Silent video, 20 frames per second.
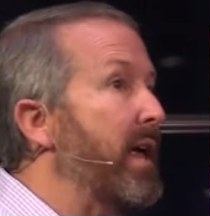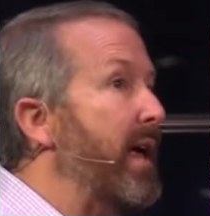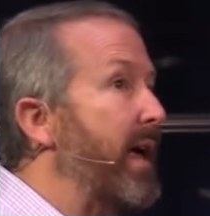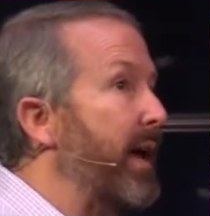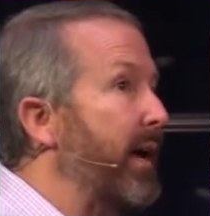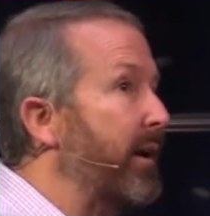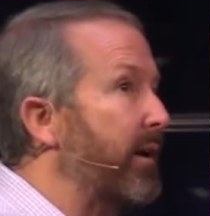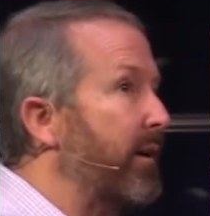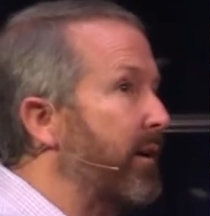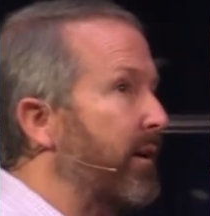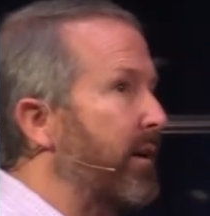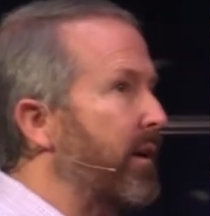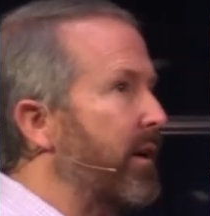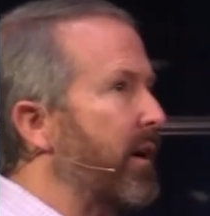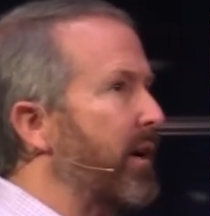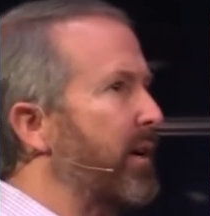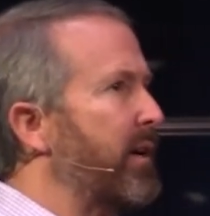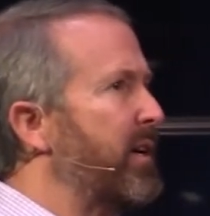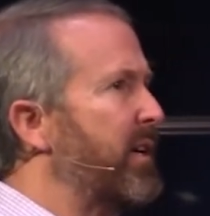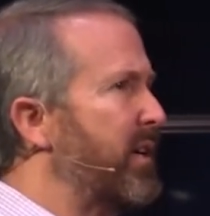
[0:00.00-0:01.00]
And
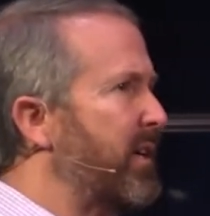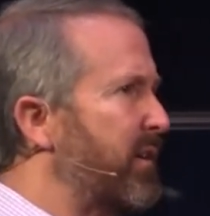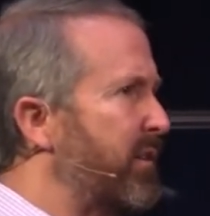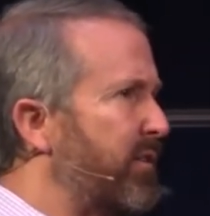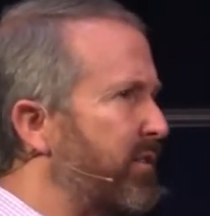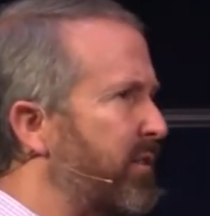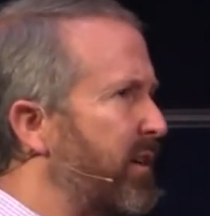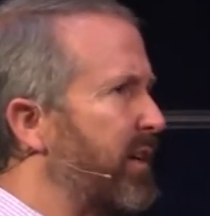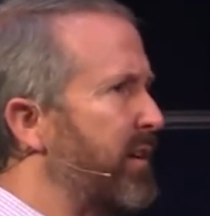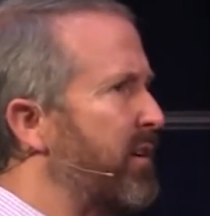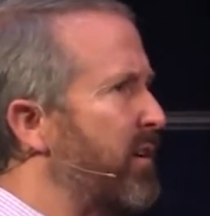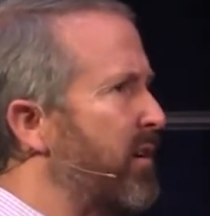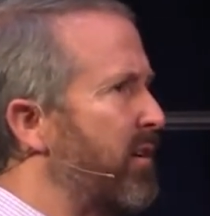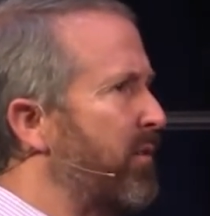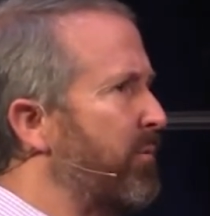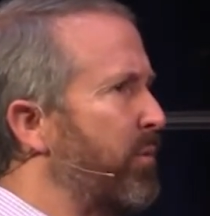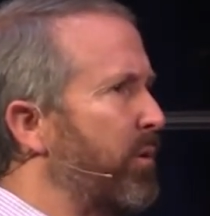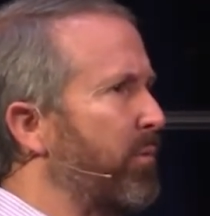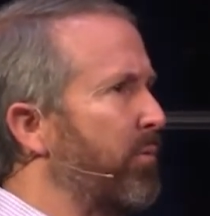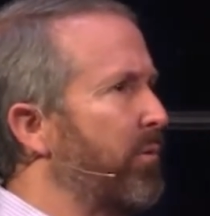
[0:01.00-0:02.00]
he said,
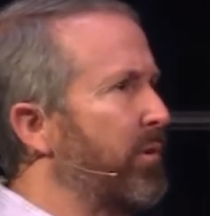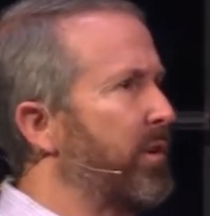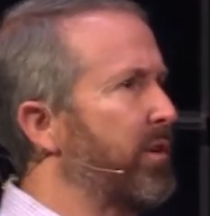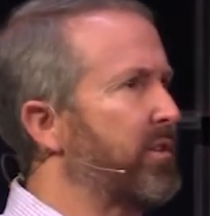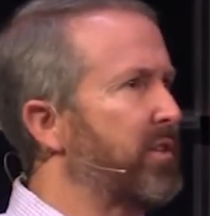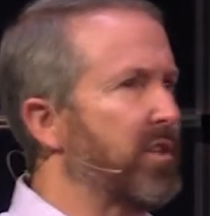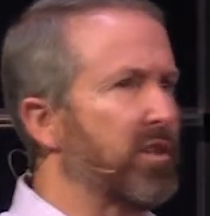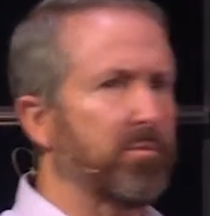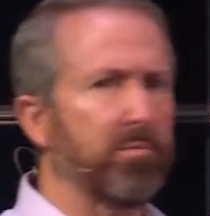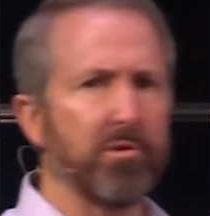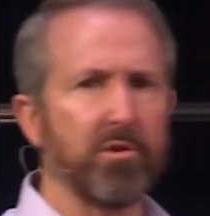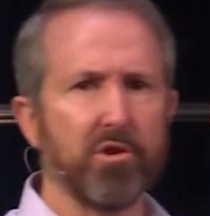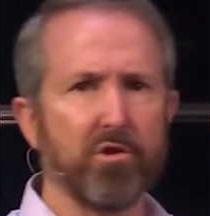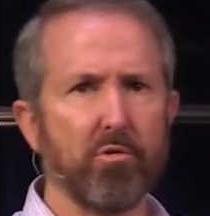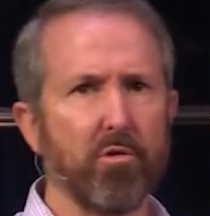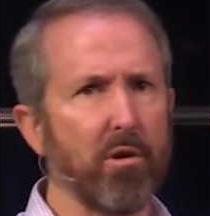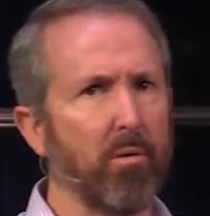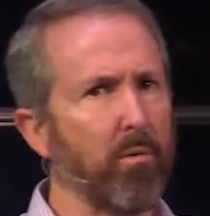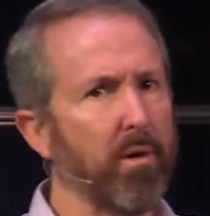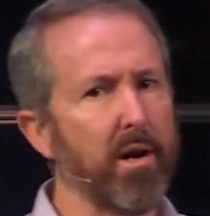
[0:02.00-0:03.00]
no, this was a
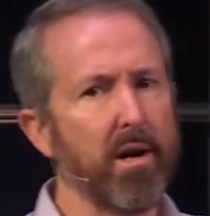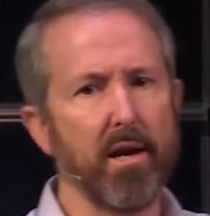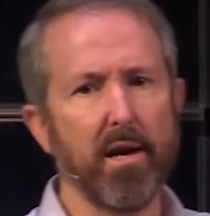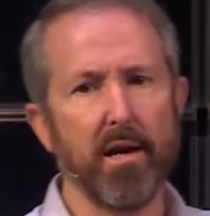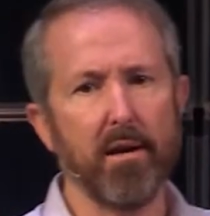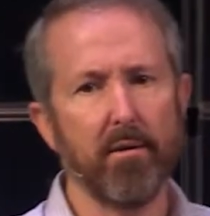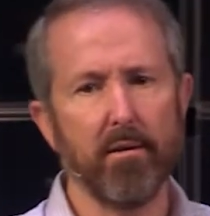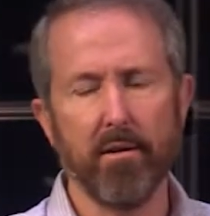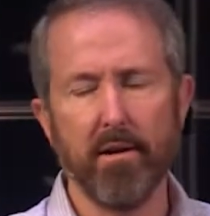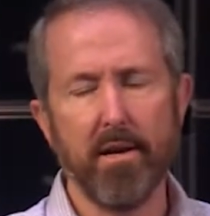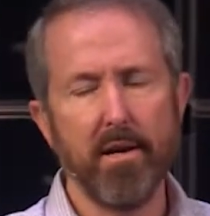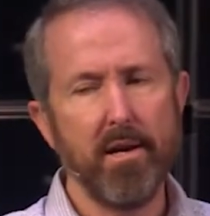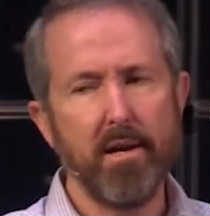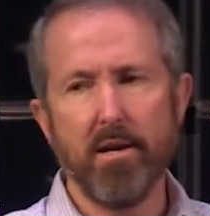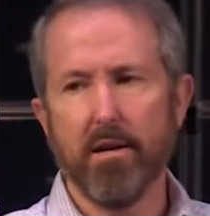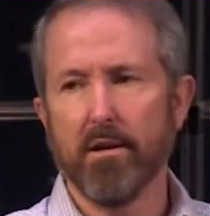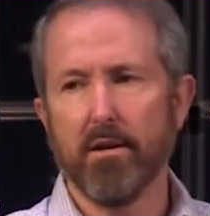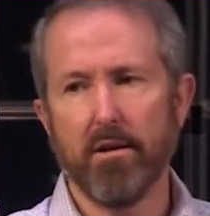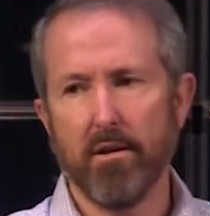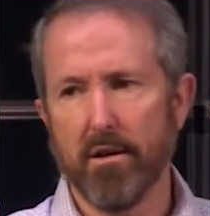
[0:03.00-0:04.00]
shorter way, and
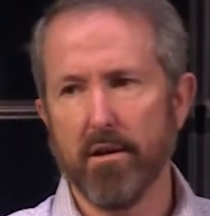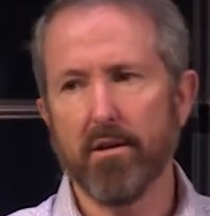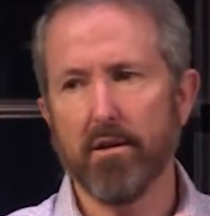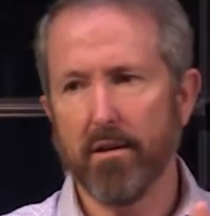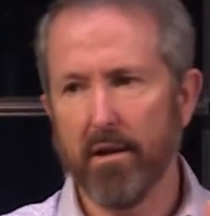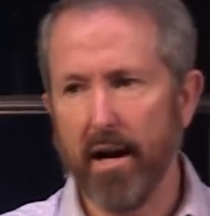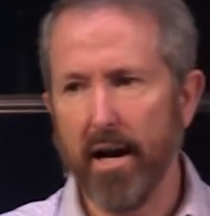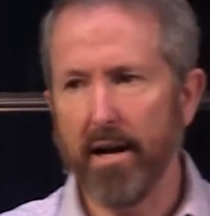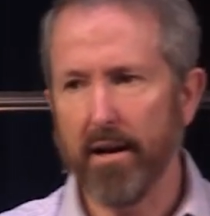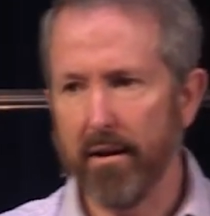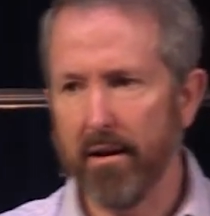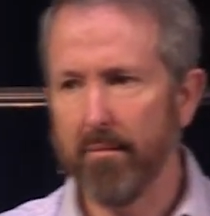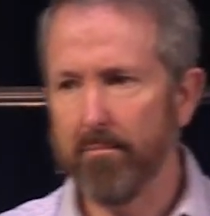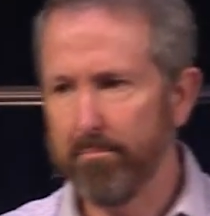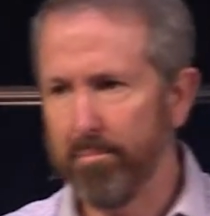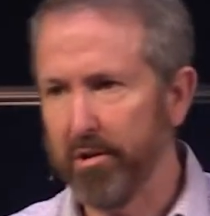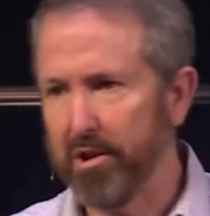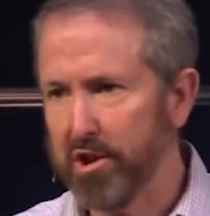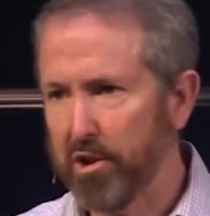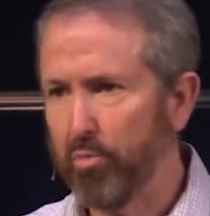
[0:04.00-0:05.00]
I
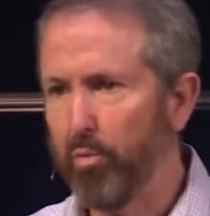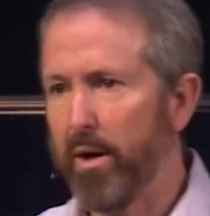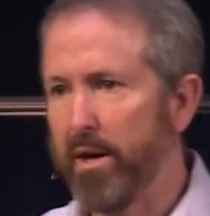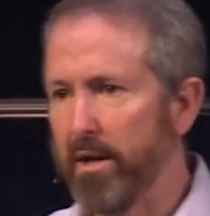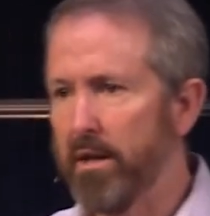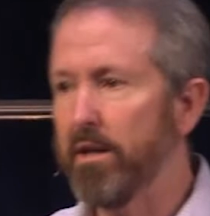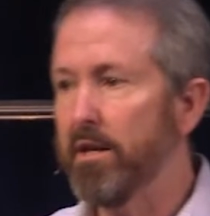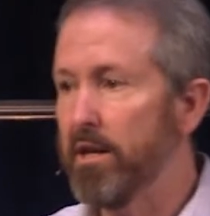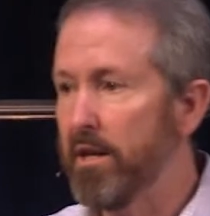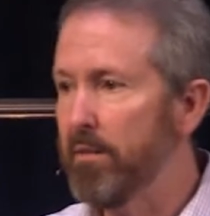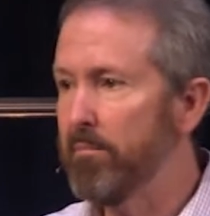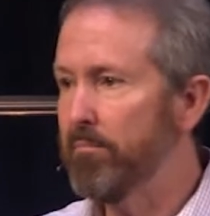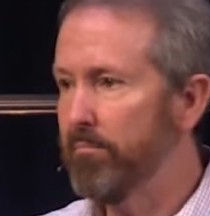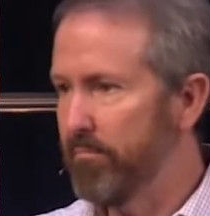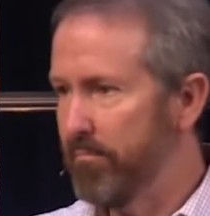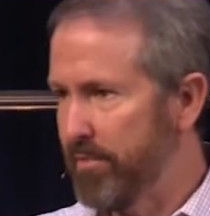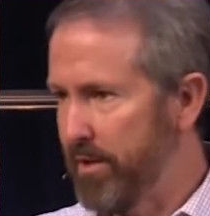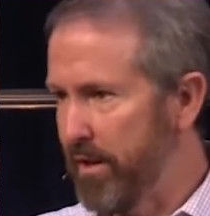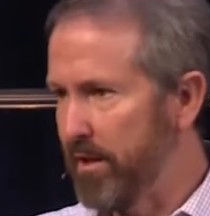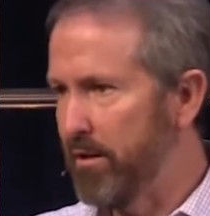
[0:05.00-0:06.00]
persuaded
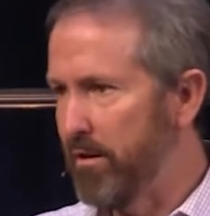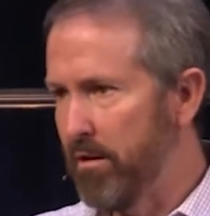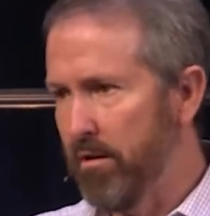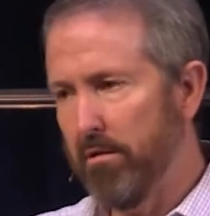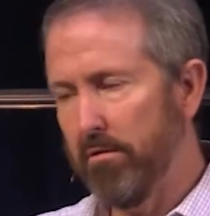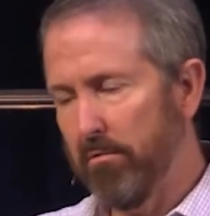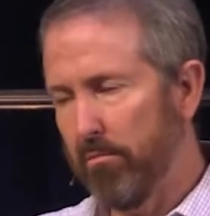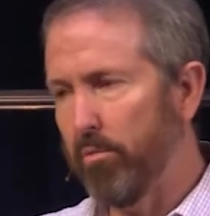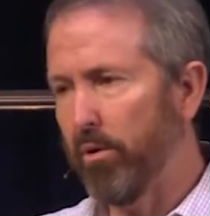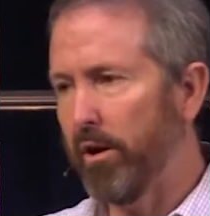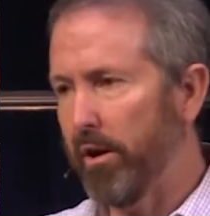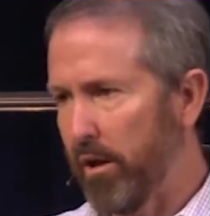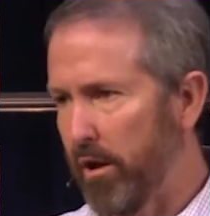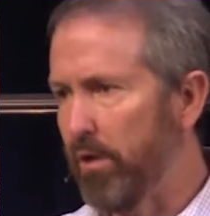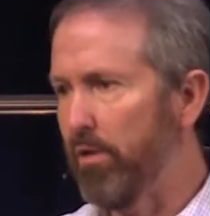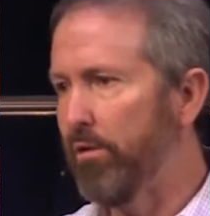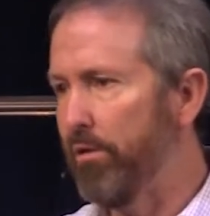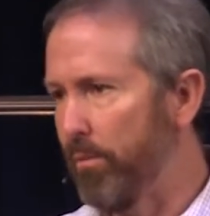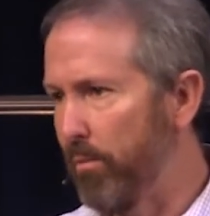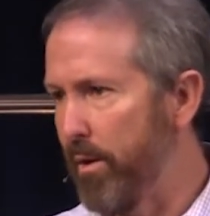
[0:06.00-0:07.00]
him that, no, we're going to
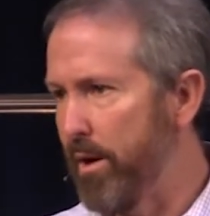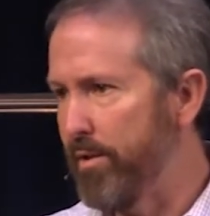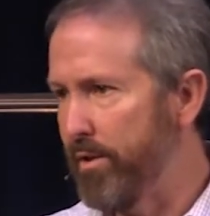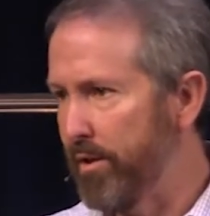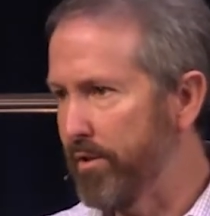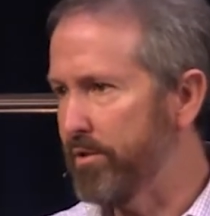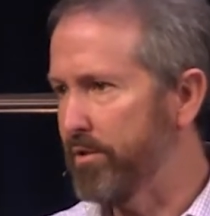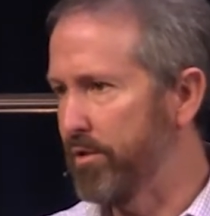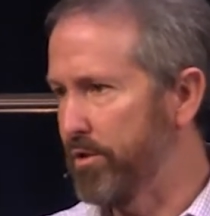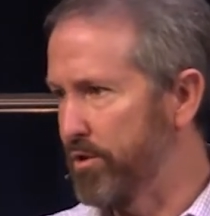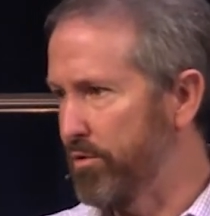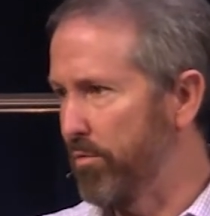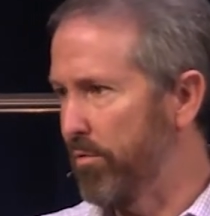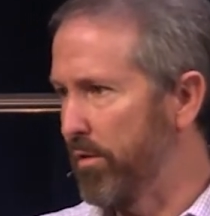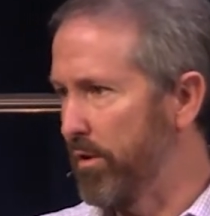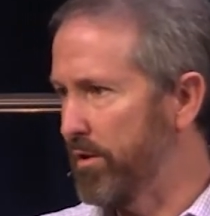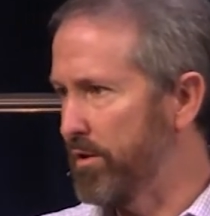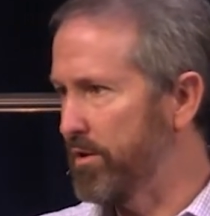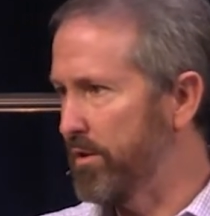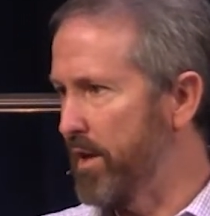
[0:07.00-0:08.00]
go the way that's the
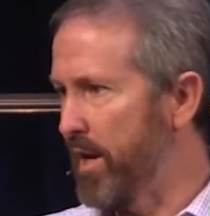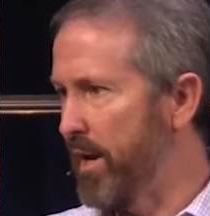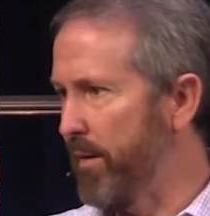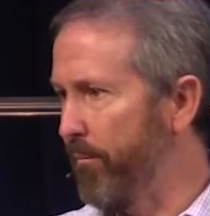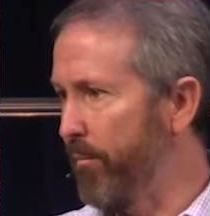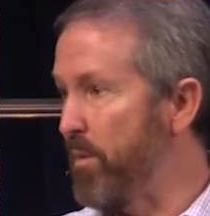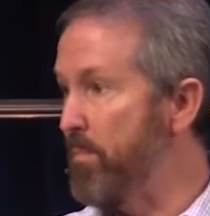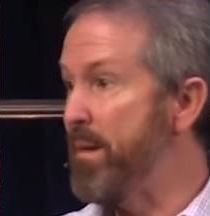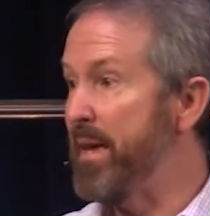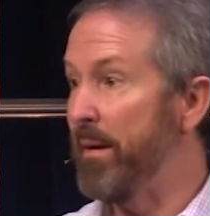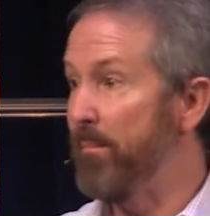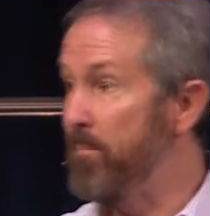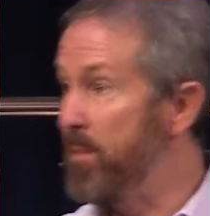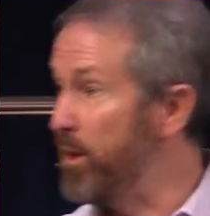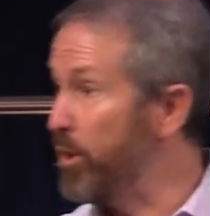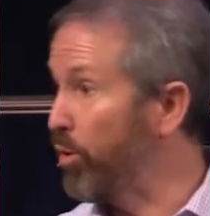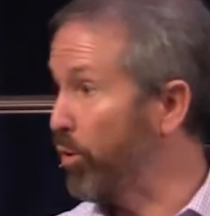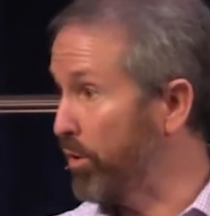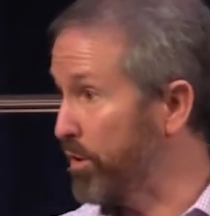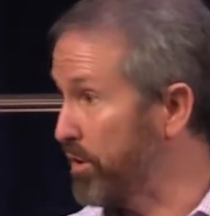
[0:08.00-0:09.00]
shortest, and we made a
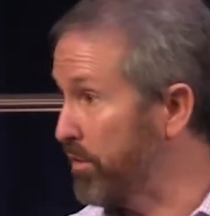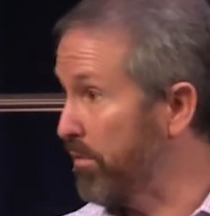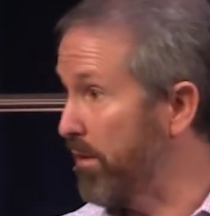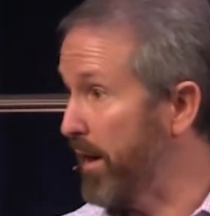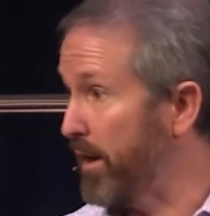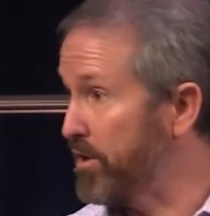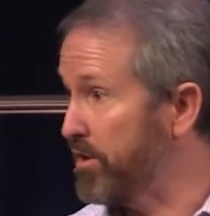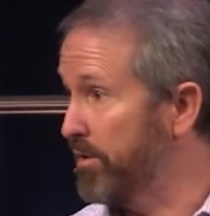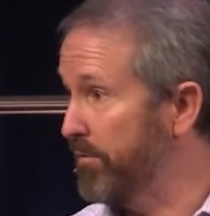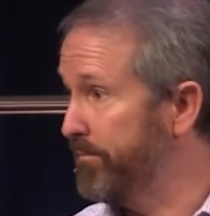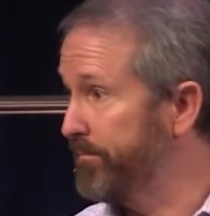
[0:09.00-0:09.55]
mid-course correction.